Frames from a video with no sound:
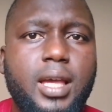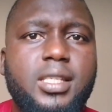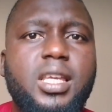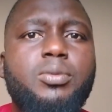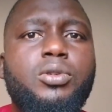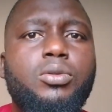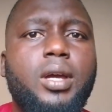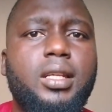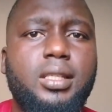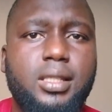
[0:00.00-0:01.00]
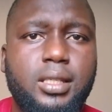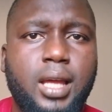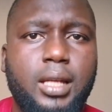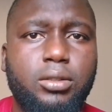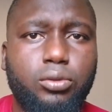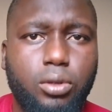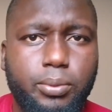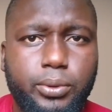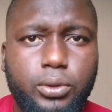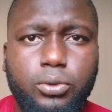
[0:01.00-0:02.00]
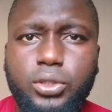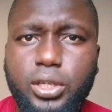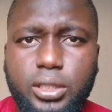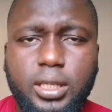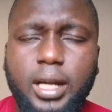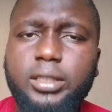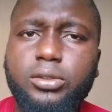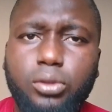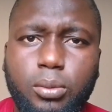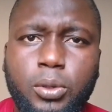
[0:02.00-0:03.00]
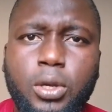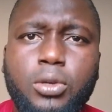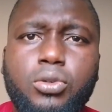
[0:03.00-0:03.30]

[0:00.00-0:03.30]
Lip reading: except you edit it at the top, you change it at the top.